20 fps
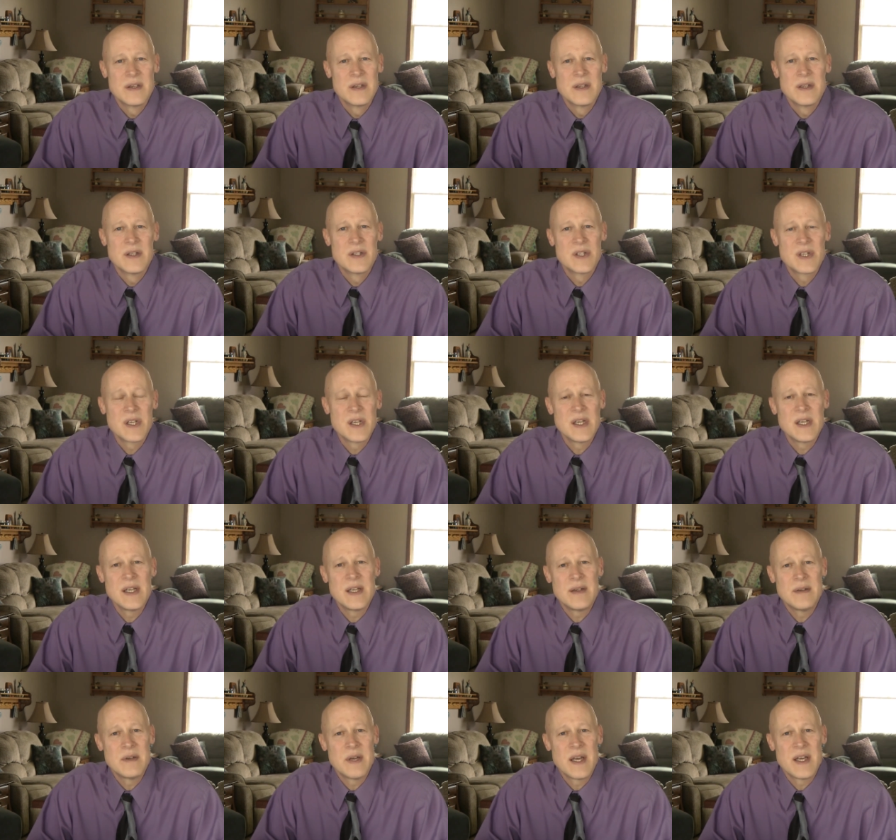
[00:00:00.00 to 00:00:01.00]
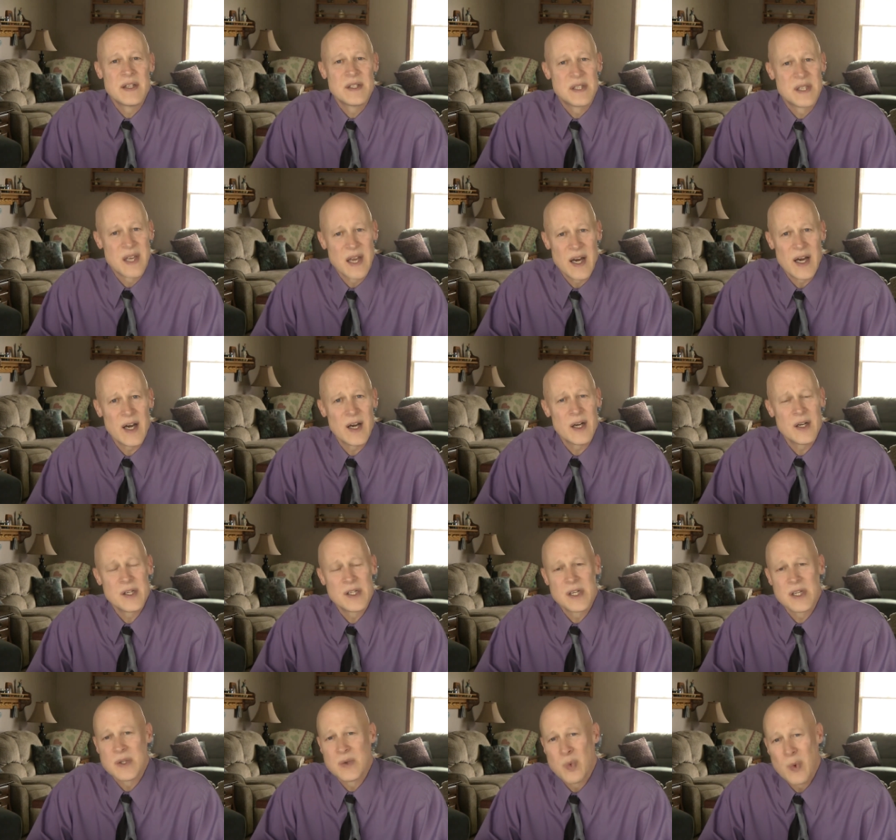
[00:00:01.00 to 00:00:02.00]
She is there,
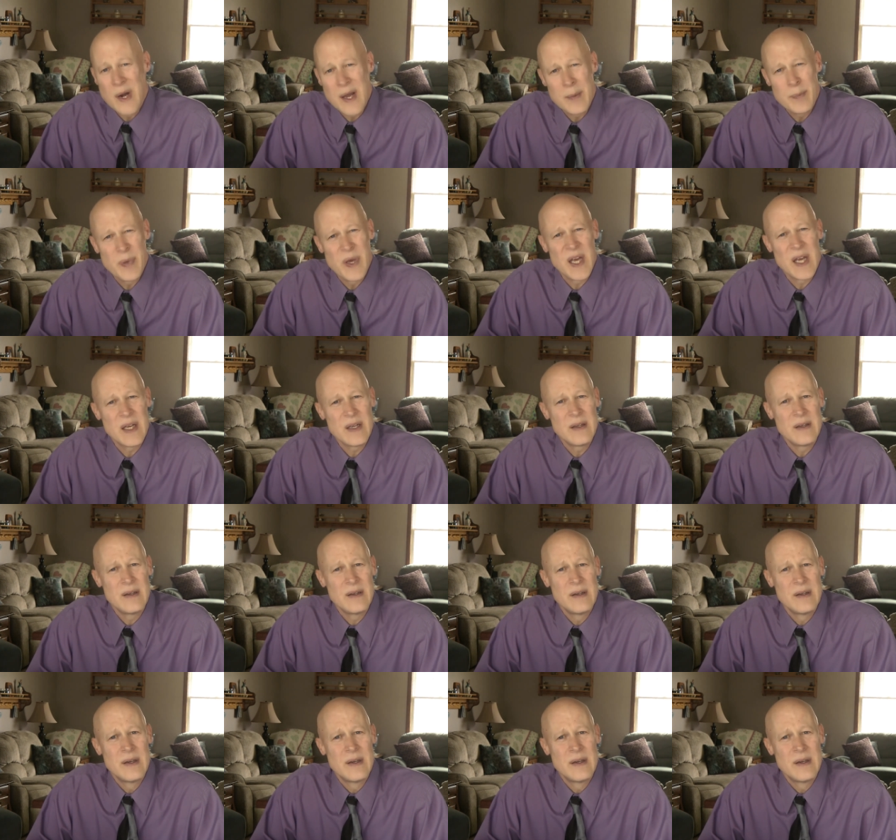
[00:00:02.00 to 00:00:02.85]
she's weeping,